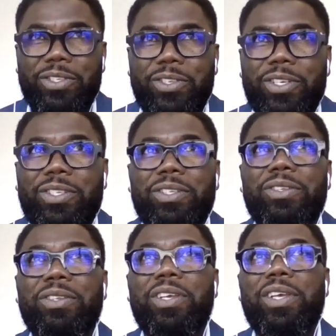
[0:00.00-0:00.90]
with a
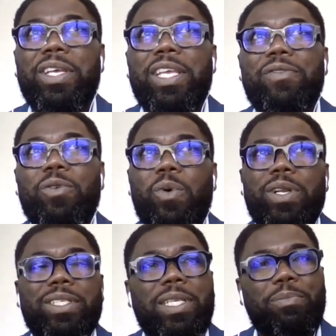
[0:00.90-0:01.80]
certain, if you
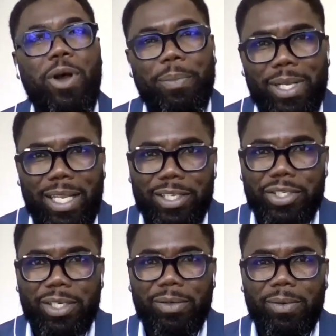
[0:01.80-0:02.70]
want to say,
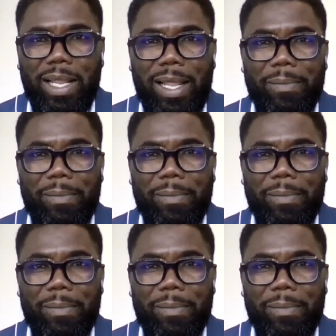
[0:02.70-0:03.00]
population.